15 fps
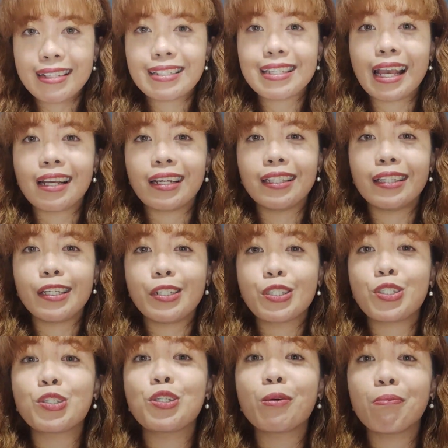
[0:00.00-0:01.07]
Second
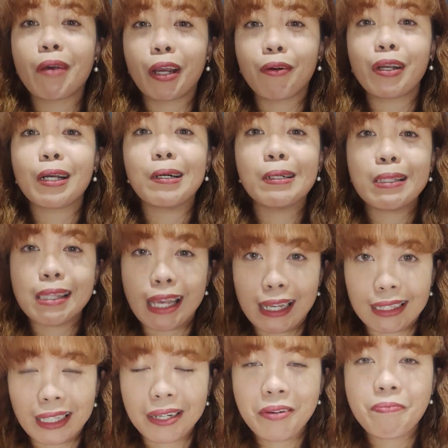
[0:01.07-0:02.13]
is numerical
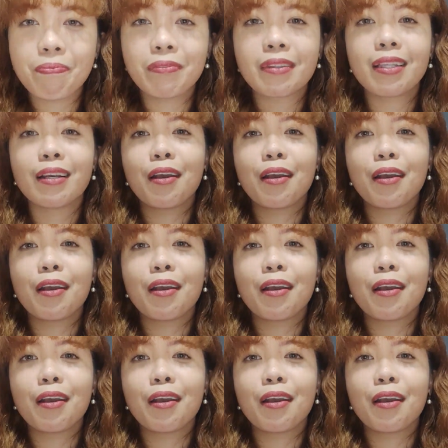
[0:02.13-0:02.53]
data.